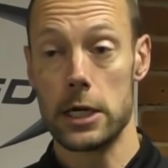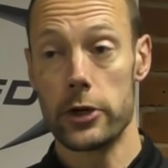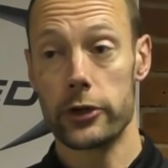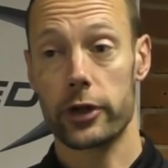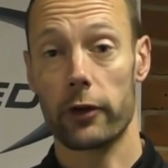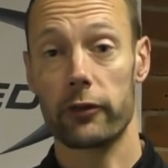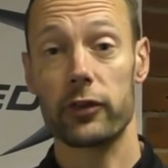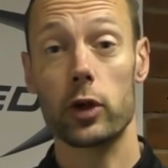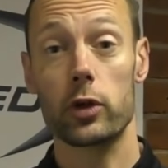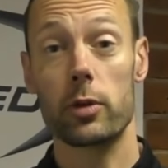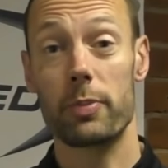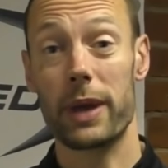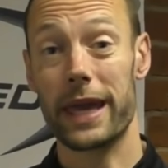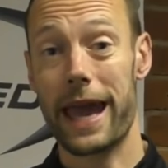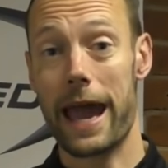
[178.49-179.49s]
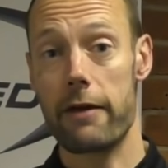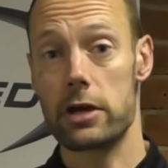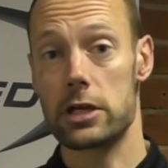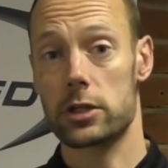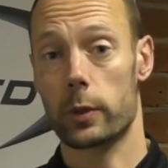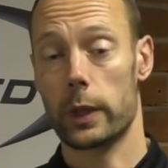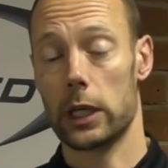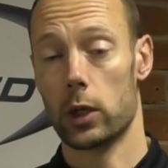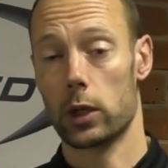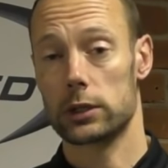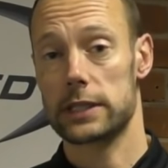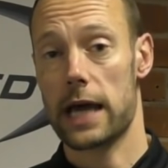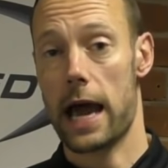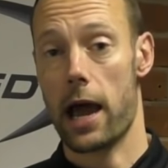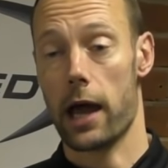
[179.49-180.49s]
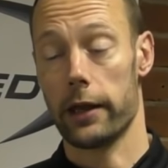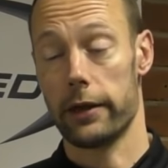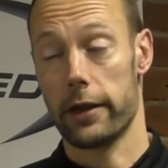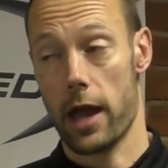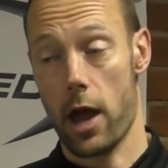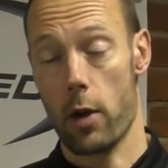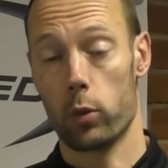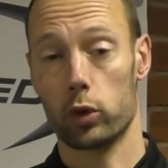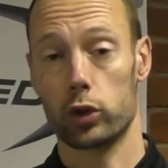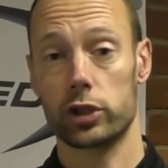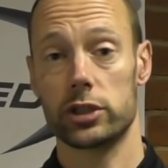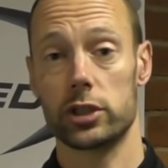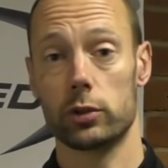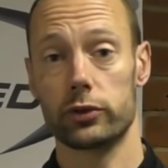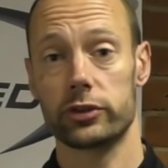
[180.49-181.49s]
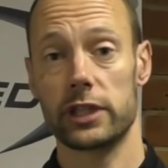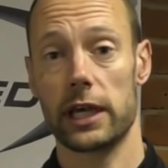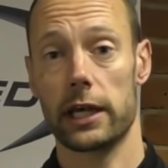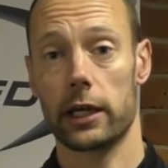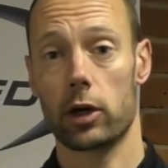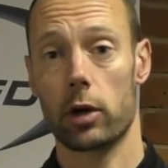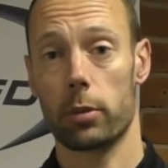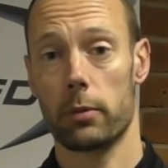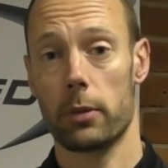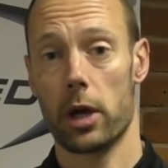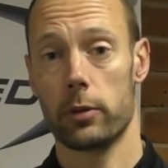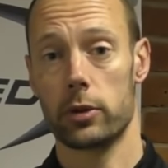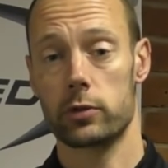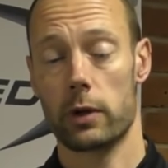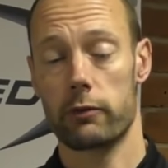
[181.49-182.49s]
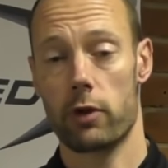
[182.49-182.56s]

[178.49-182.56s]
So a few of the big areas that we looked at, and you'll see in a couple of moments when